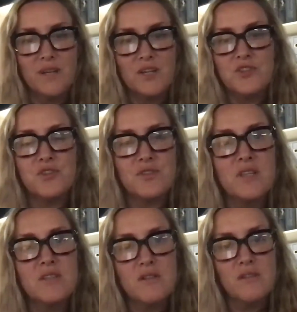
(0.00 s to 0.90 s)

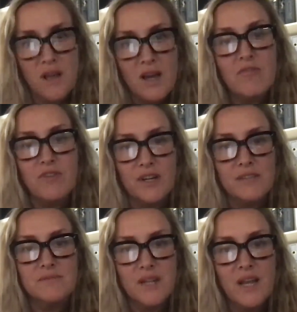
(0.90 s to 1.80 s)
It's a lot of
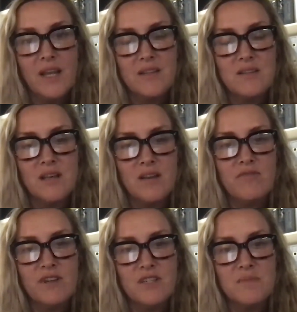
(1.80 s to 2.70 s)
fun, and it's a lot of
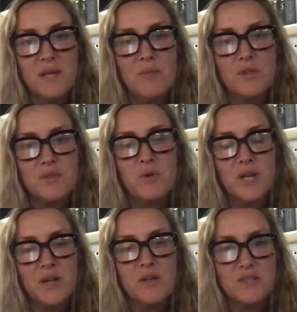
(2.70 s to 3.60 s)
fun to be able to bring
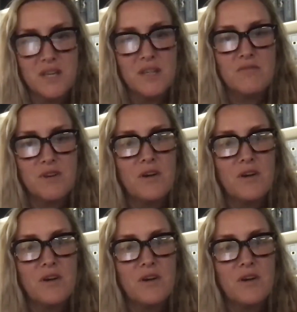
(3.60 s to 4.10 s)
it all together for our